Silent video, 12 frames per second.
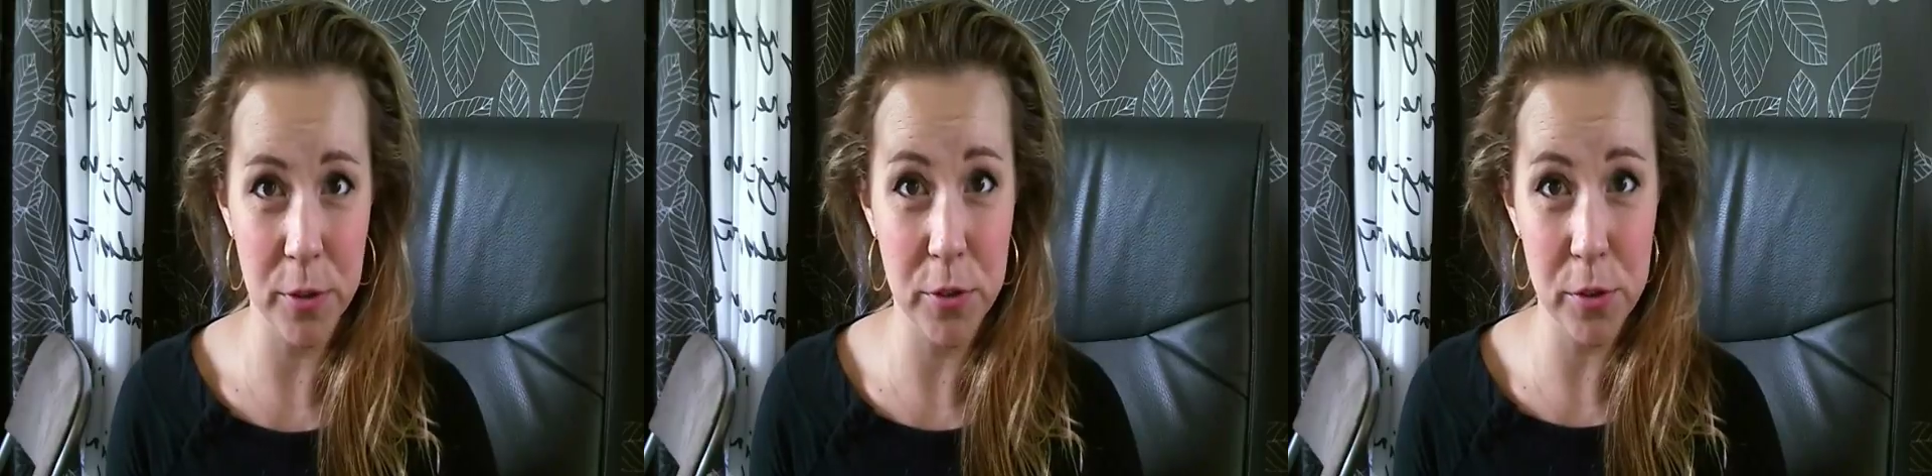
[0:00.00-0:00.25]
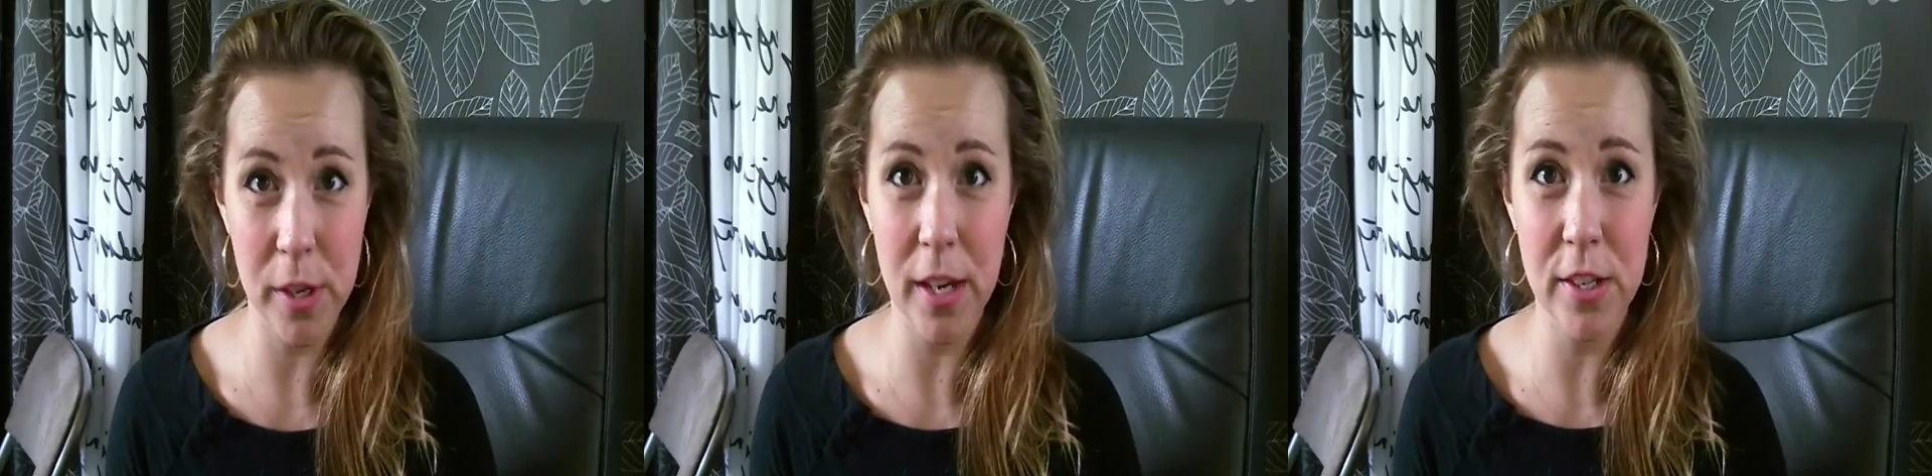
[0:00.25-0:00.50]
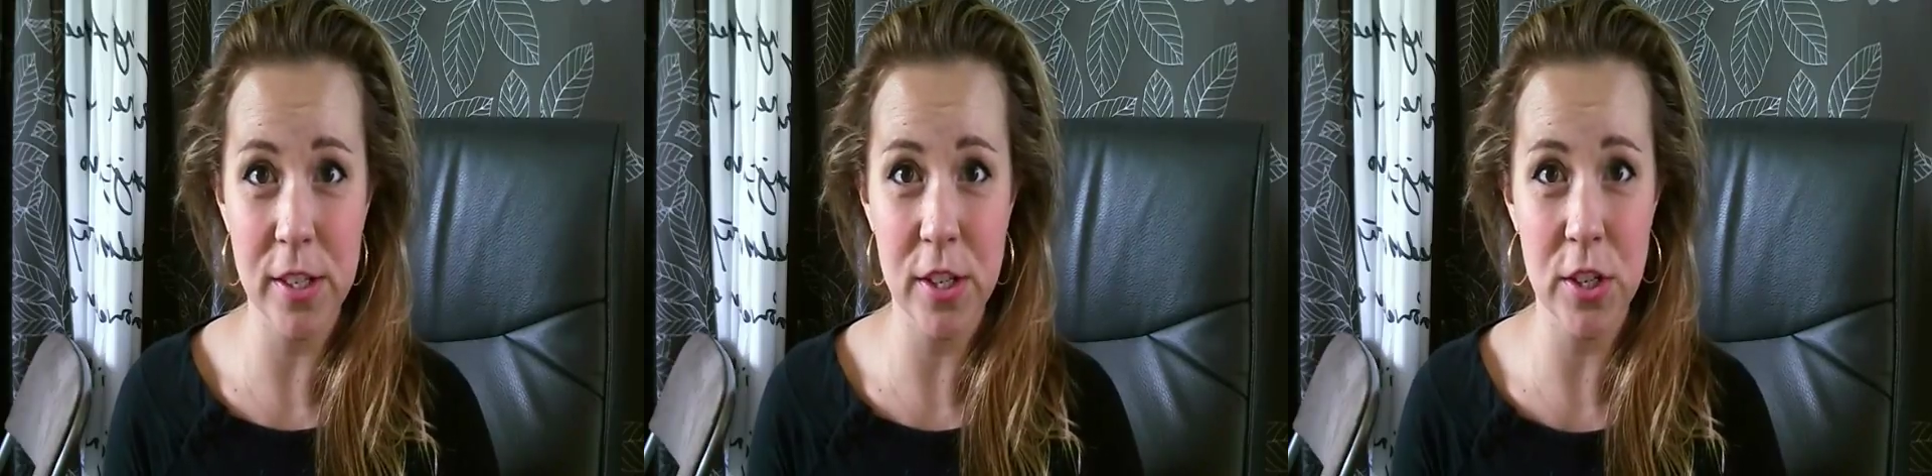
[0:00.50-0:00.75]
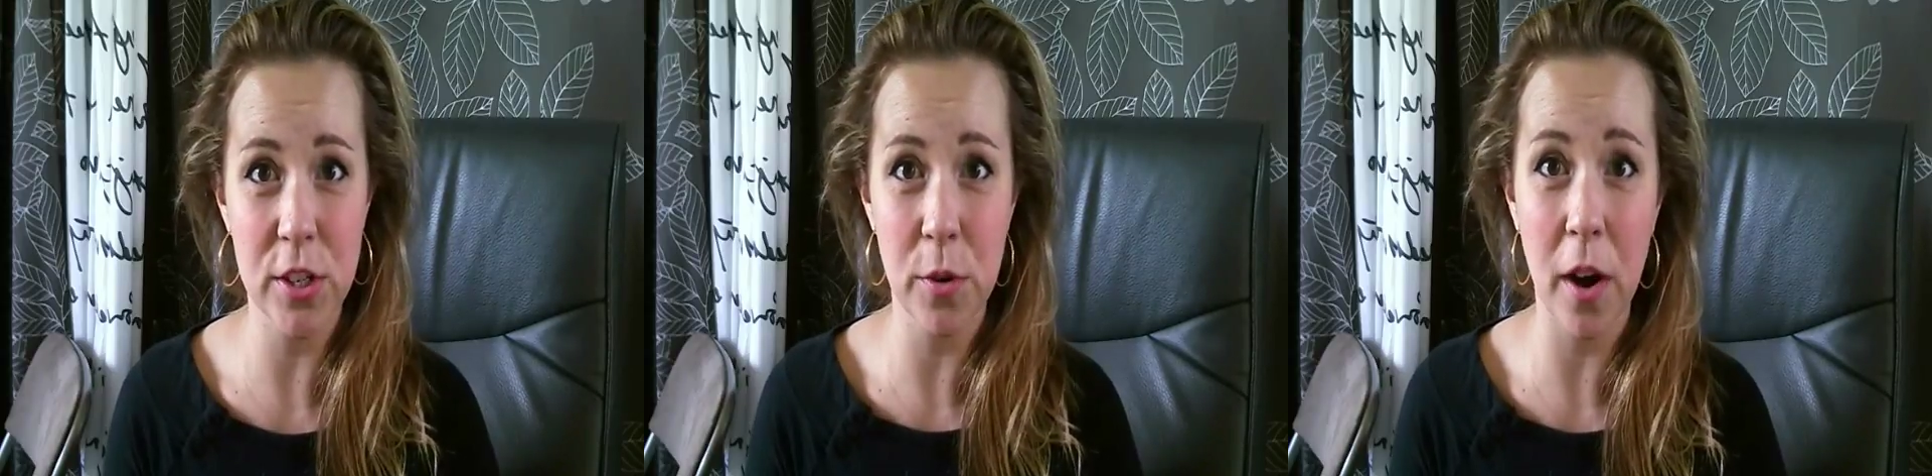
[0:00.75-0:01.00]
who are doing
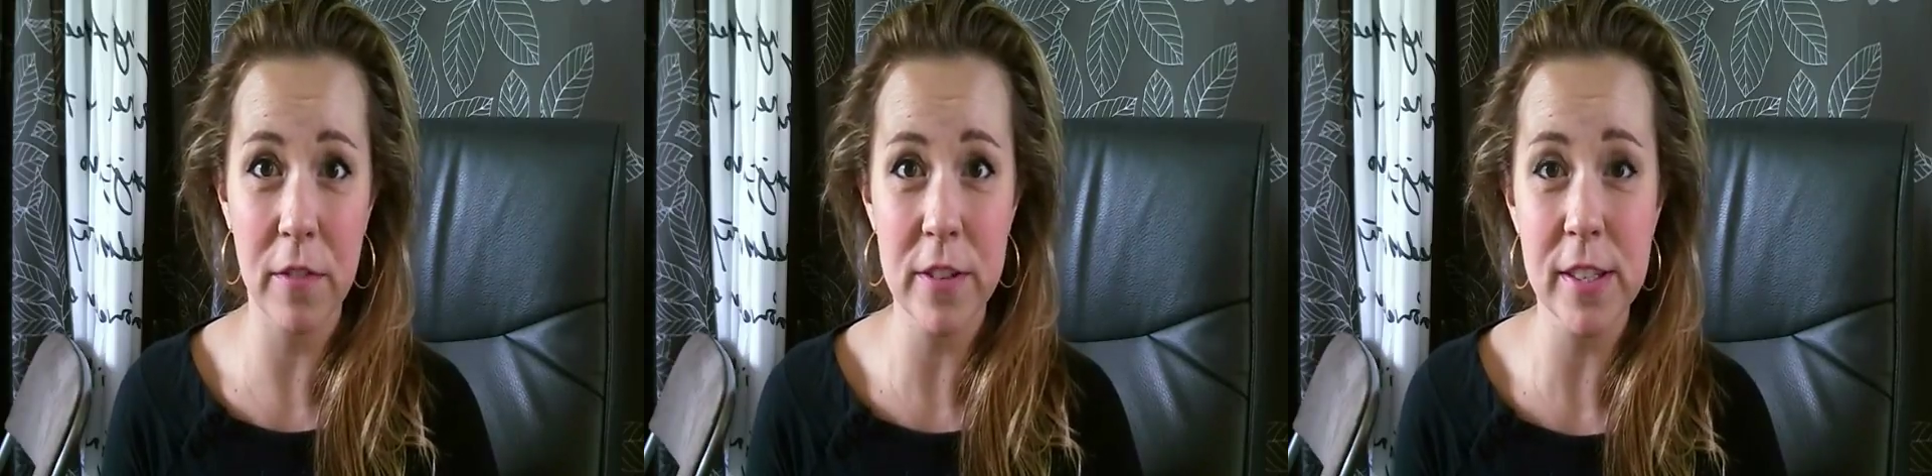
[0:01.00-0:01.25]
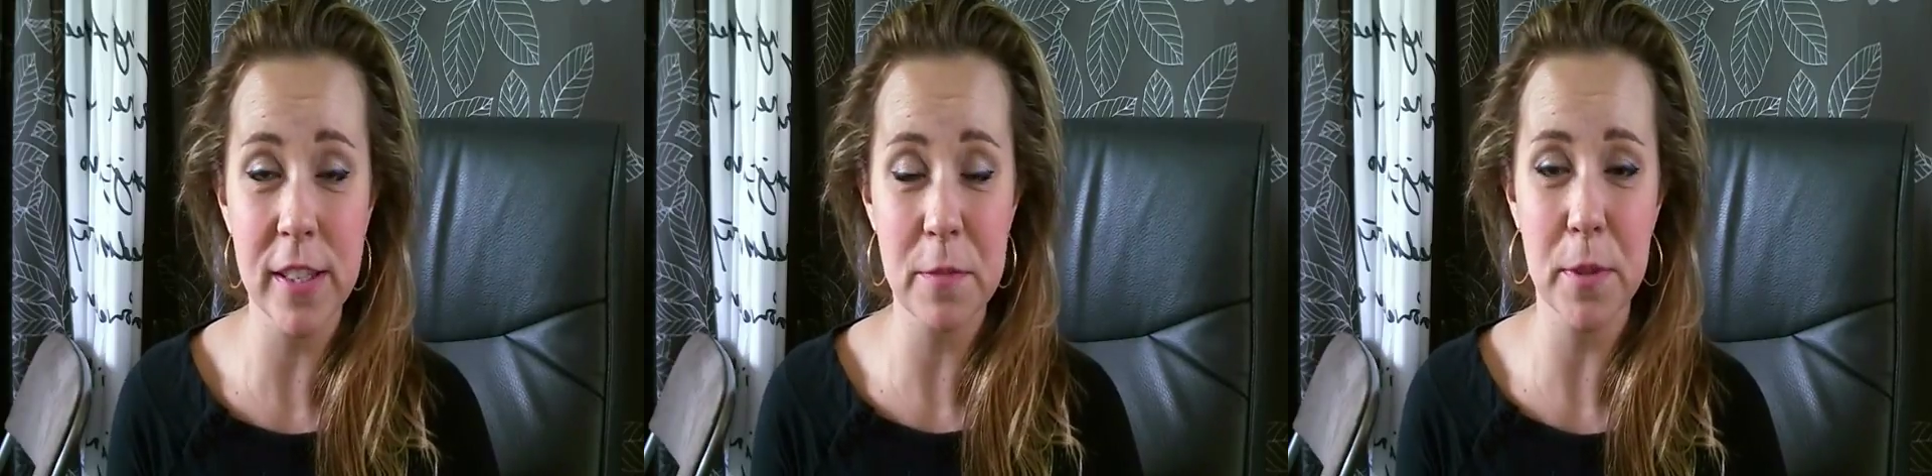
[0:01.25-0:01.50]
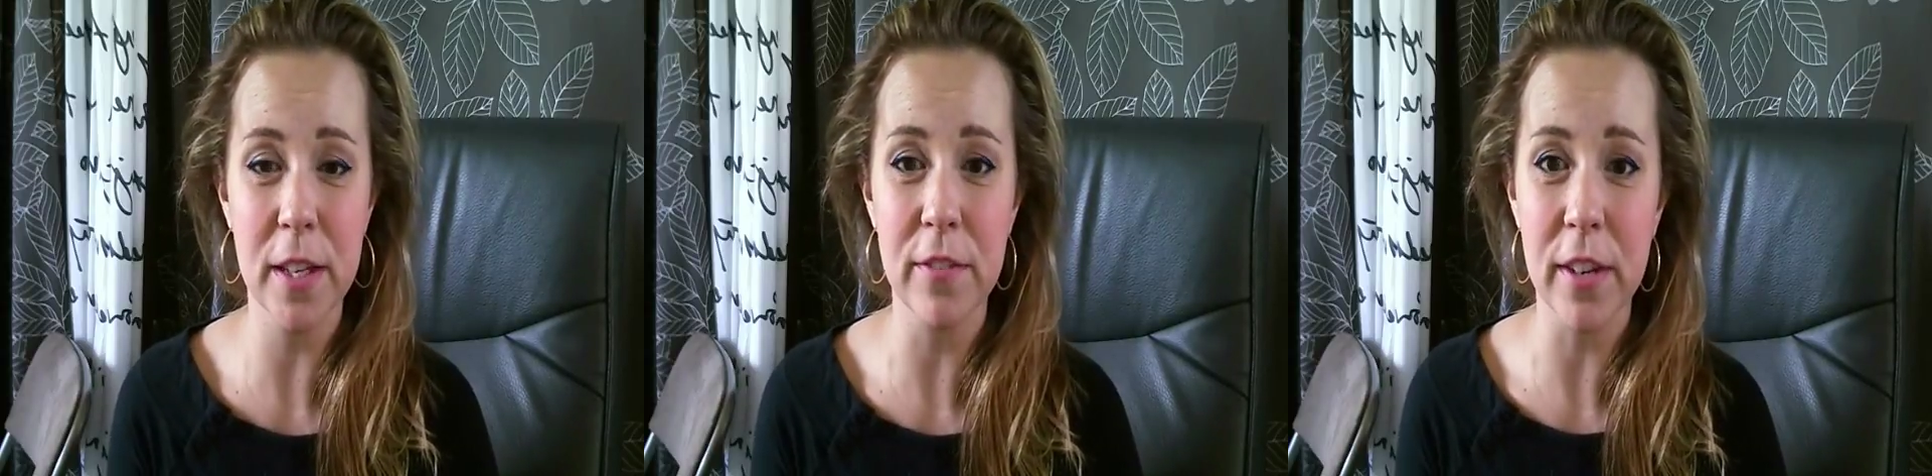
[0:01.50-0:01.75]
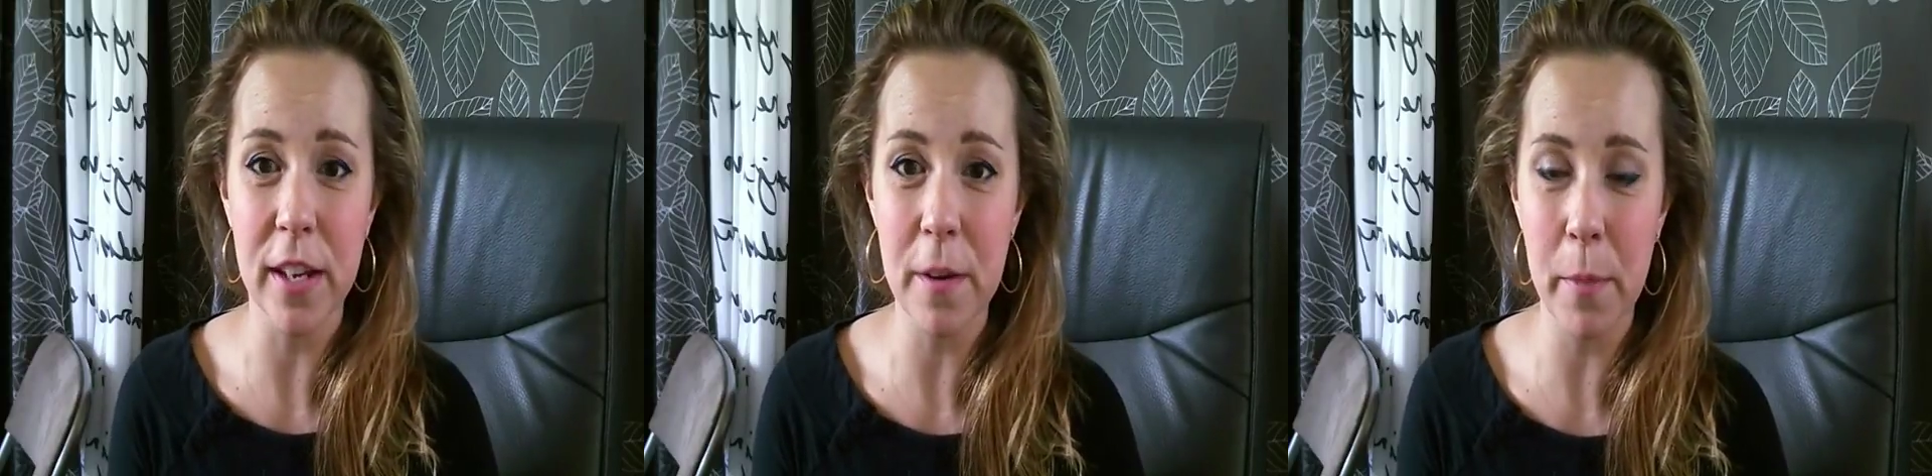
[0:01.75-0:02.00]
HCG, you obviously
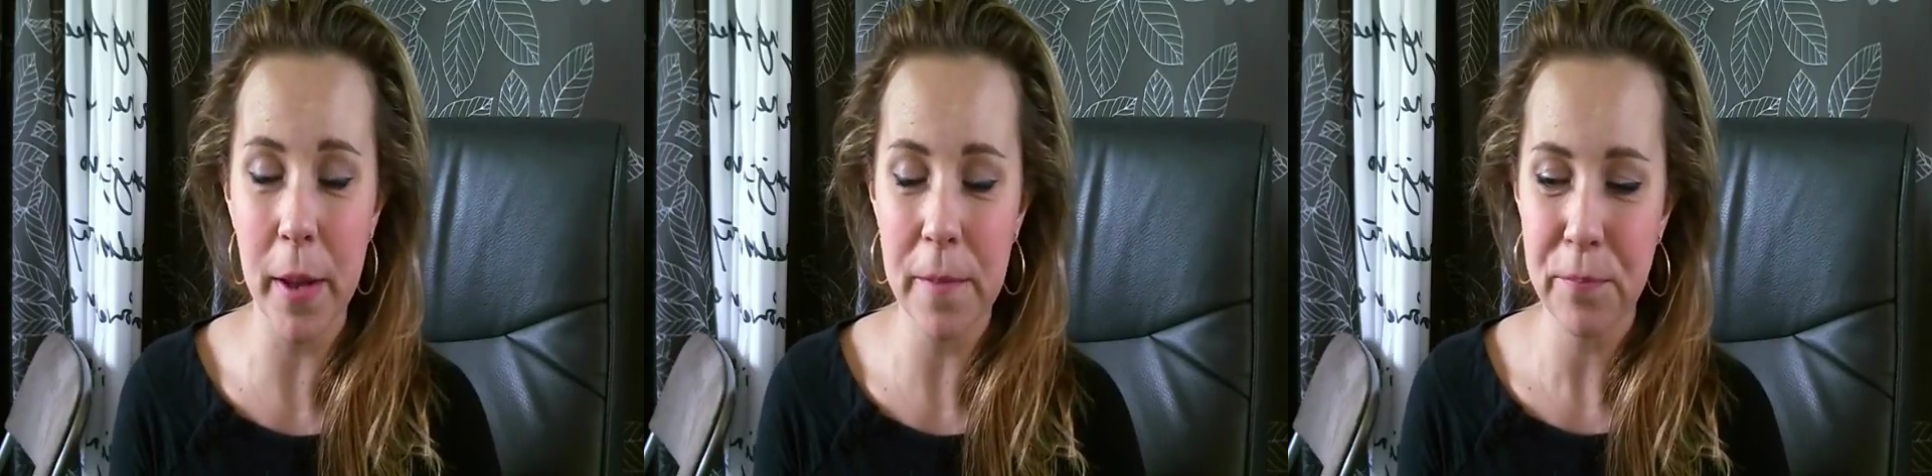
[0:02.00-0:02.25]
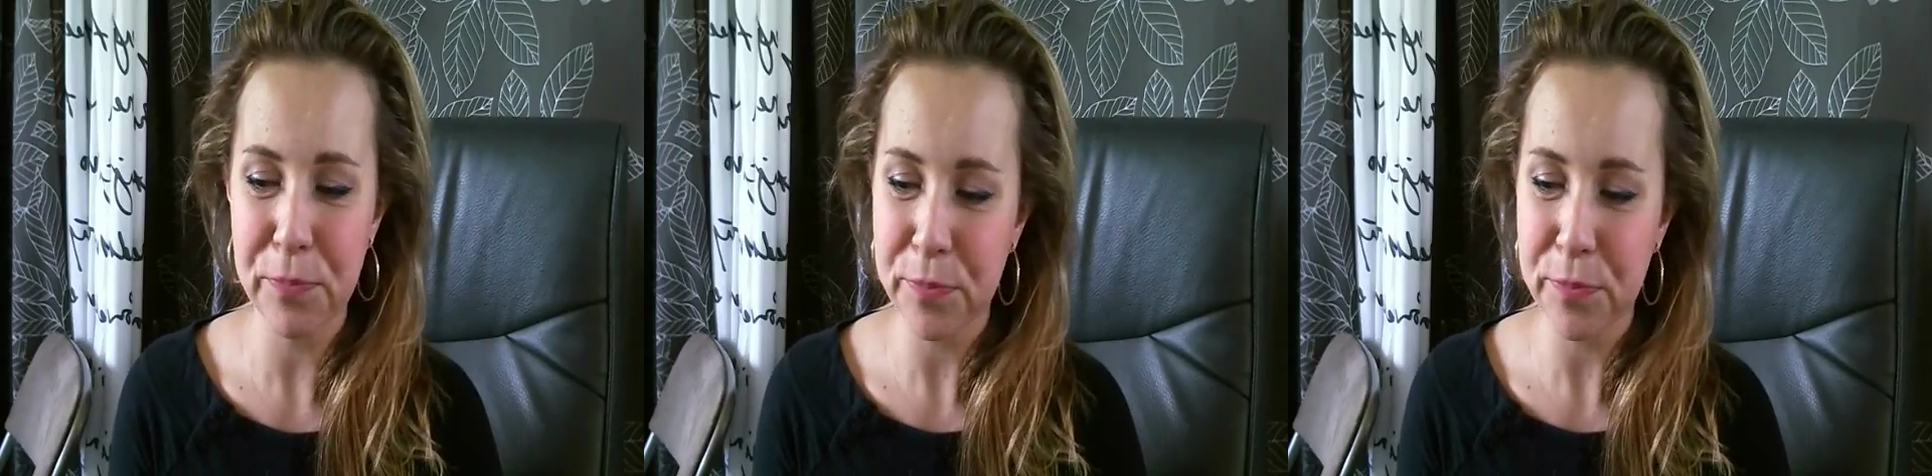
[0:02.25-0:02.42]
believe in it, but